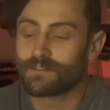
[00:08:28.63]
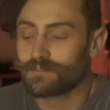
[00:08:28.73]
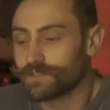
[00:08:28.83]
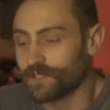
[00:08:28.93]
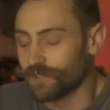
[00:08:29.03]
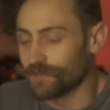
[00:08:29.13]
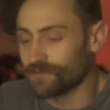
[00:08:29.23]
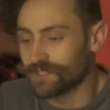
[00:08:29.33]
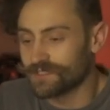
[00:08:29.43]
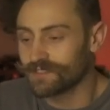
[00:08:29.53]
You know,
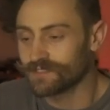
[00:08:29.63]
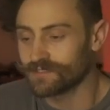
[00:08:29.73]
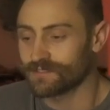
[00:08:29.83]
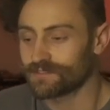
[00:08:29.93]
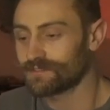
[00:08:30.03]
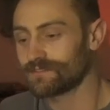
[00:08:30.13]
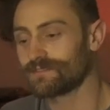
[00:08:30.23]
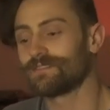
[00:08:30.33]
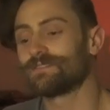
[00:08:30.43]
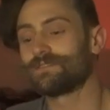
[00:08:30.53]
this is
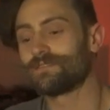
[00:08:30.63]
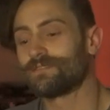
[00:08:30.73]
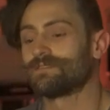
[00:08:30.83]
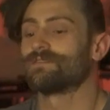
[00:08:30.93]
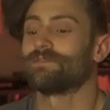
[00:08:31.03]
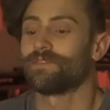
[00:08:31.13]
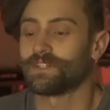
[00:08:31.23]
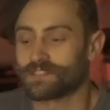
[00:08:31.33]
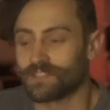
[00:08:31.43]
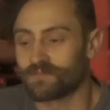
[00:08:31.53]

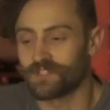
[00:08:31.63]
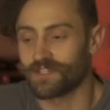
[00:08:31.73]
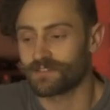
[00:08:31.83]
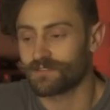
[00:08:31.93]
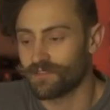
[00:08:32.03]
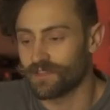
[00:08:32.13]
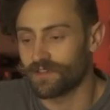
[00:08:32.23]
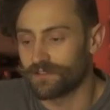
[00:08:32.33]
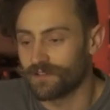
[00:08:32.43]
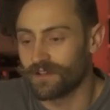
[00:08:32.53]
a subject
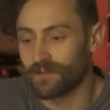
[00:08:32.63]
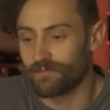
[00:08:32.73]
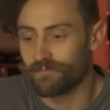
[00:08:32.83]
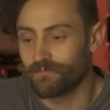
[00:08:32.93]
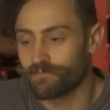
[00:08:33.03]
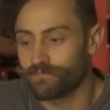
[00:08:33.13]
that I